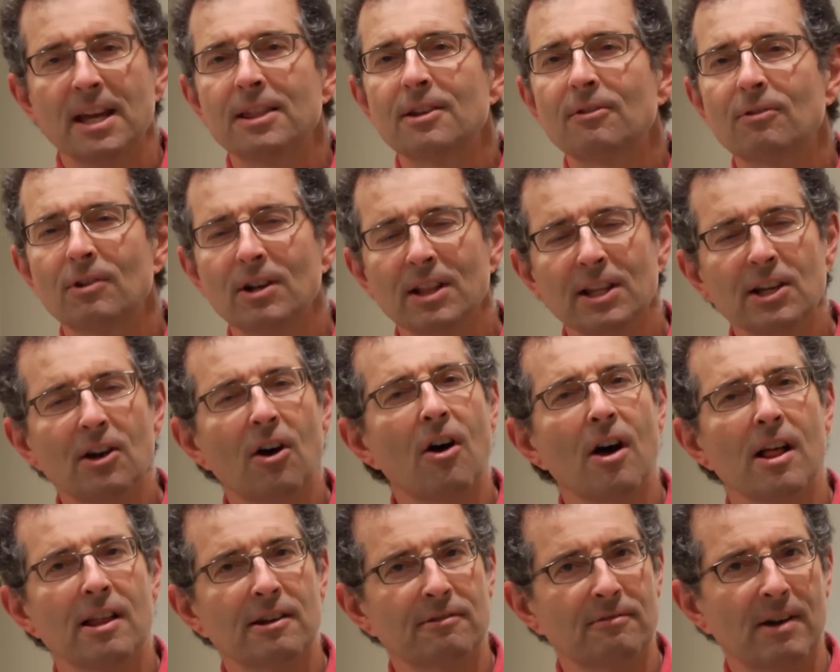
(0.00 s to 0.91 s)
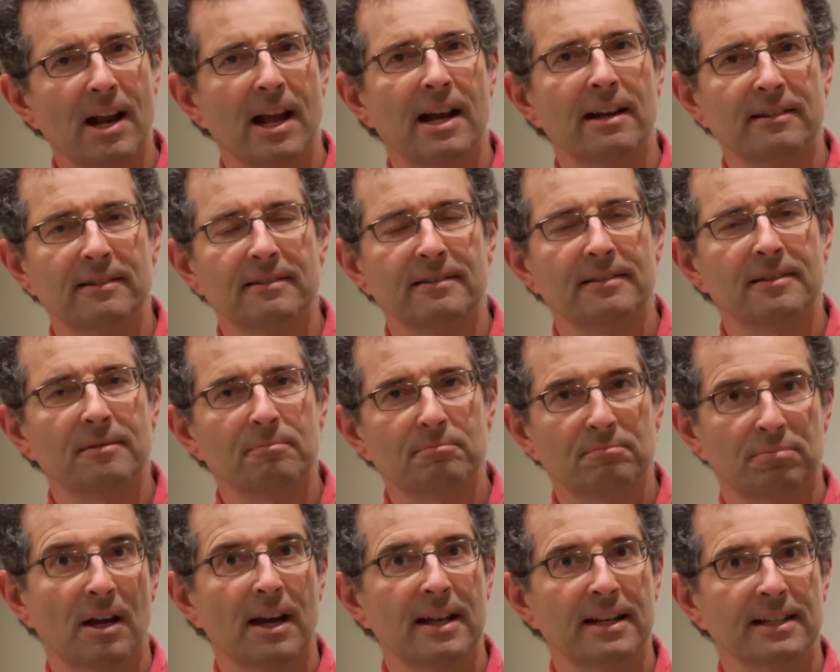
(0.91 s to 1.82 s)
they're really all around
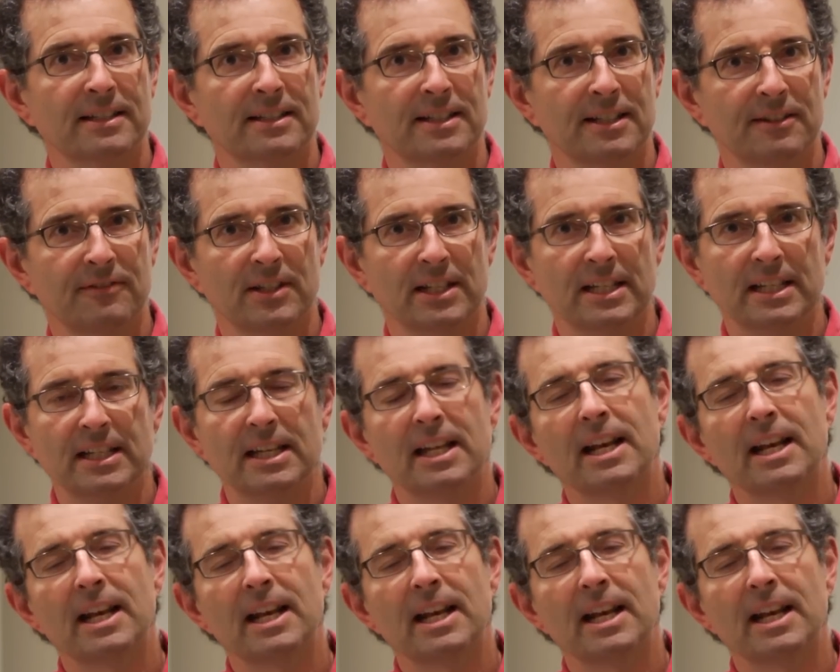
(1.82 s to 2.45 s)
productivity.